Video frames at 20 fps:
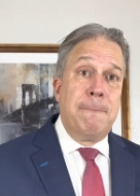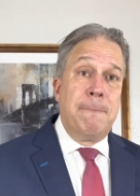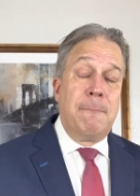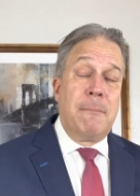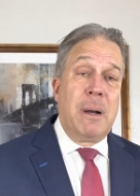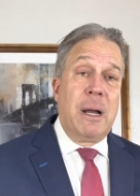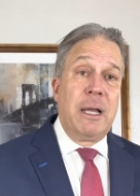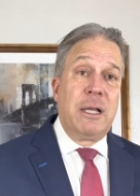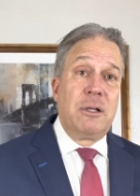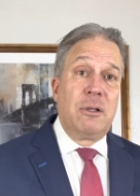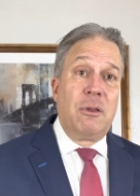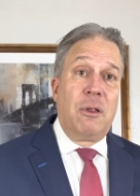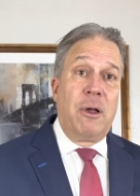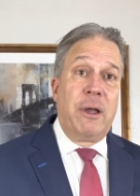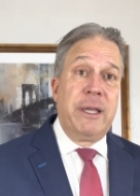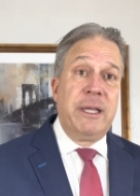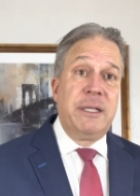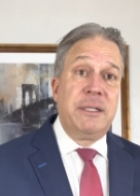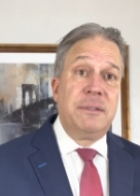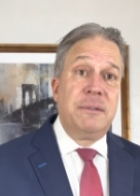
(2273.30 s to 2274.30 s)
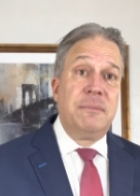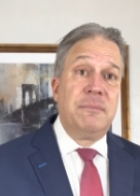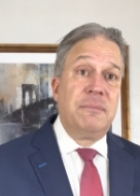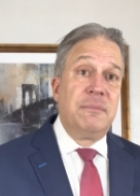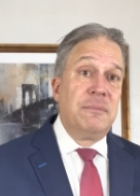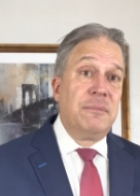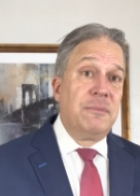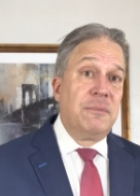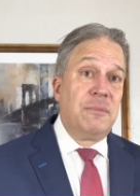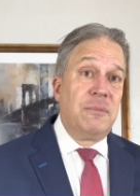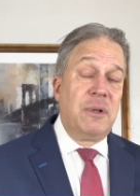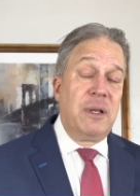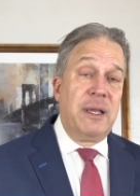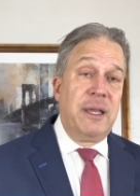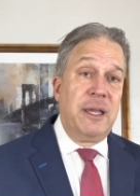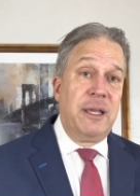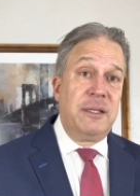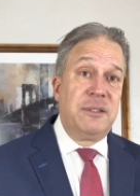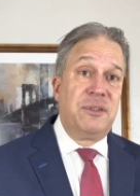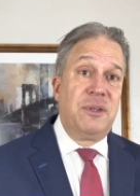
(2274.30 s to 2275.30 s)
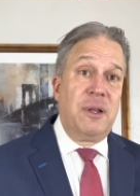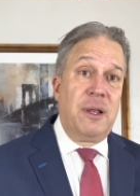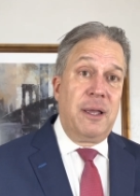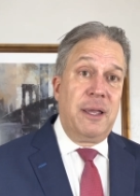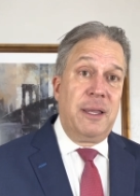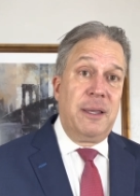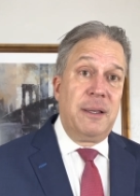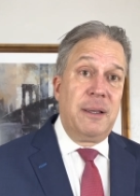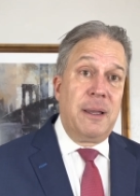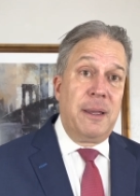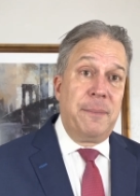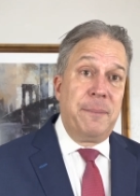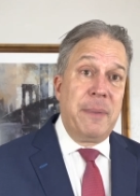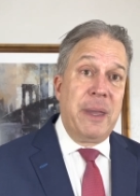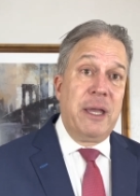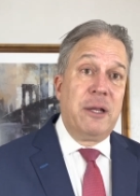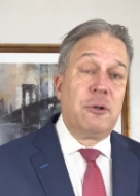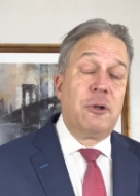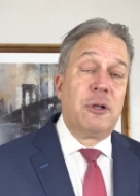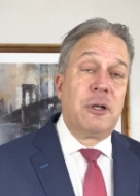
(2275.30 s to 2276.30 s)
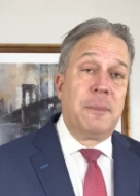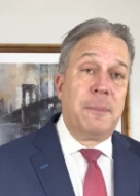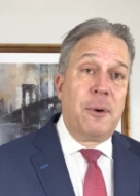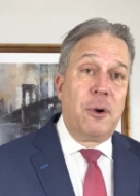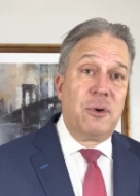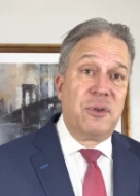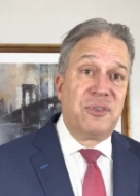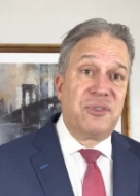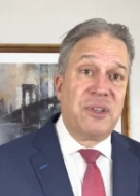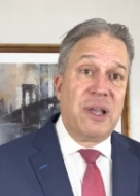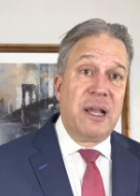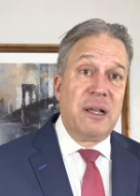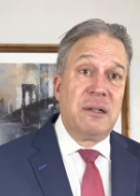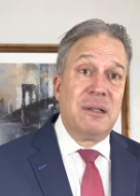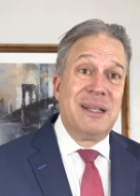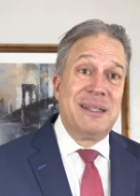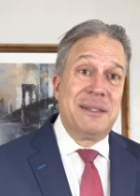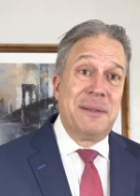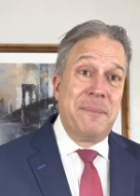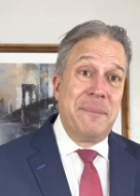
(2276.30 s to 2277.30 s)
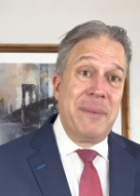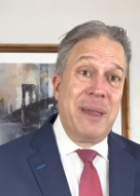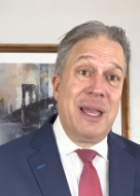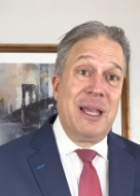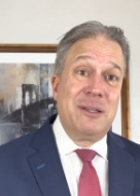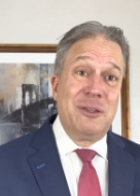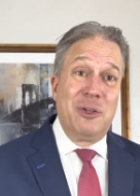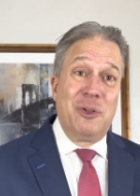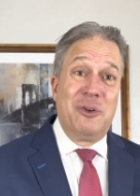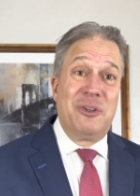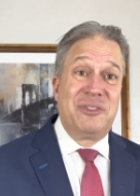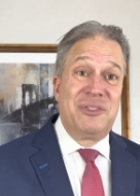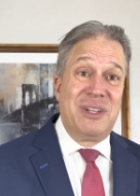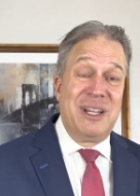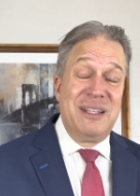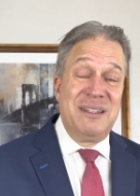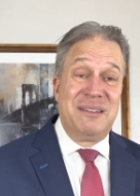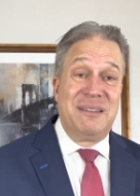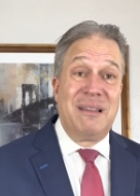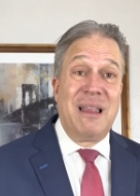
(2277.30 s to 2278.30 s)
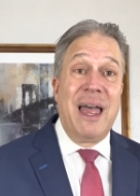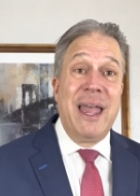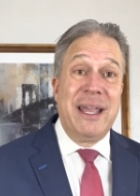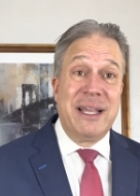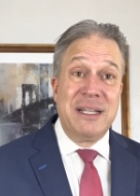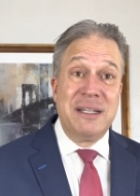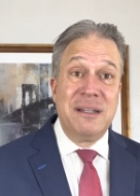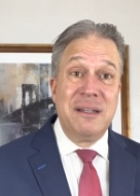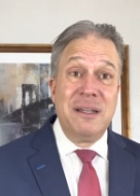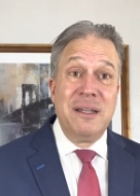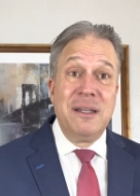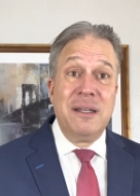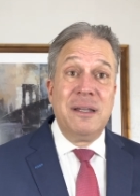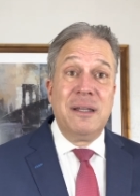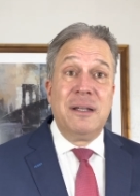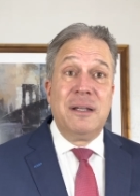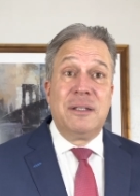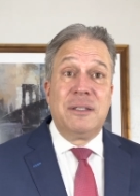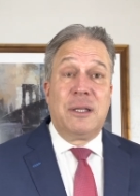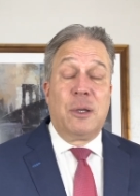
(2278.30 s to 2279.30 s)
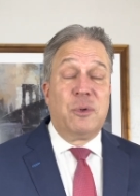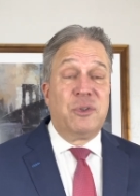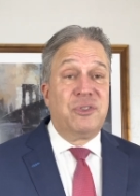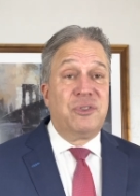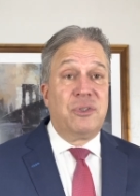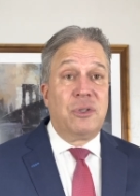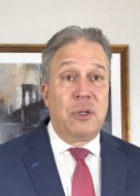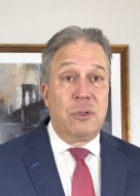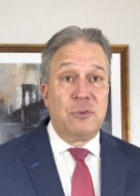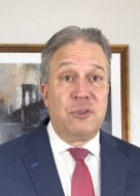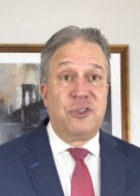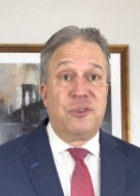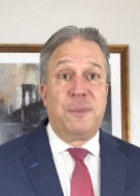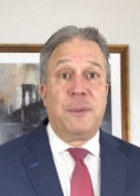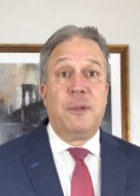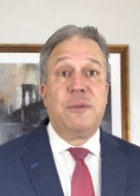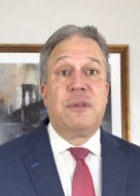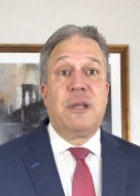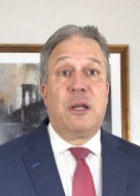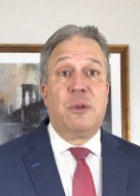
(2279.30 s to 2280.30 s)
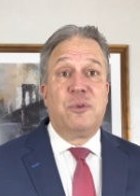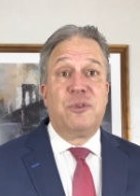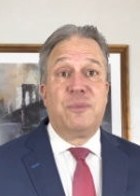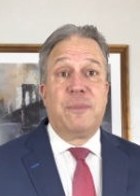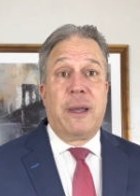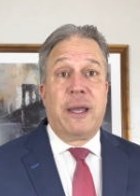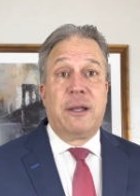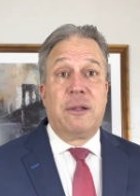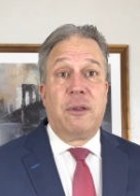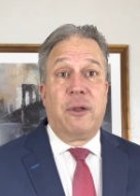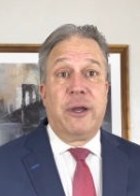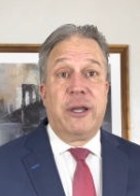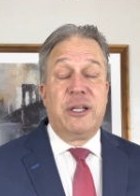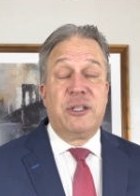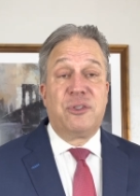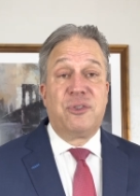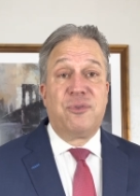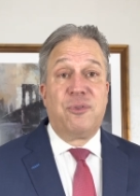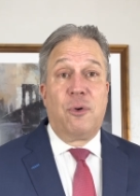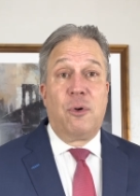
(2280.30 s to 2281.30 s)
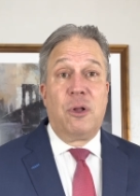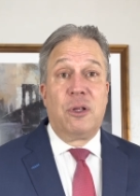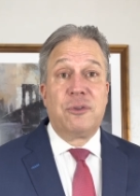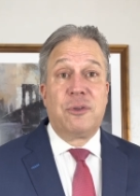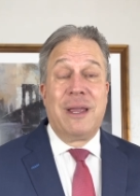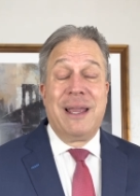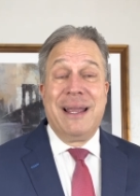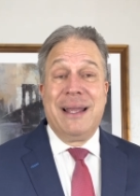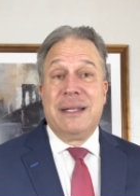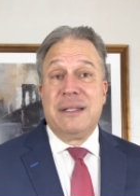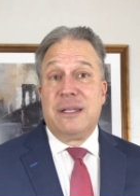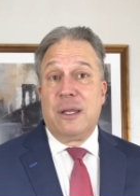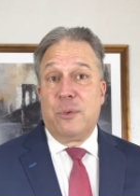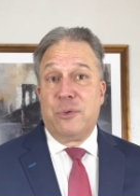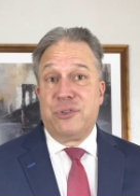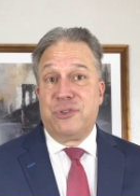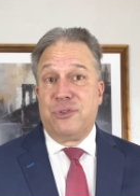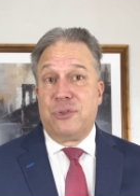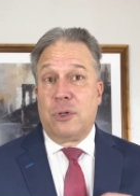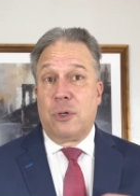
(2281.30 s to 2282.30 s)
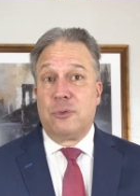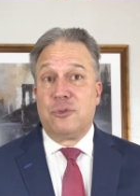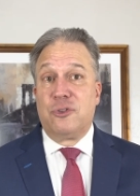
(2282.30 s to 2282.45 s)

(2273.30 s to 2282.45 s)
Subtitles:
My client hit a man on a motorcycle and the man lost his leg. There was no dispute that it was my client's fault. There was no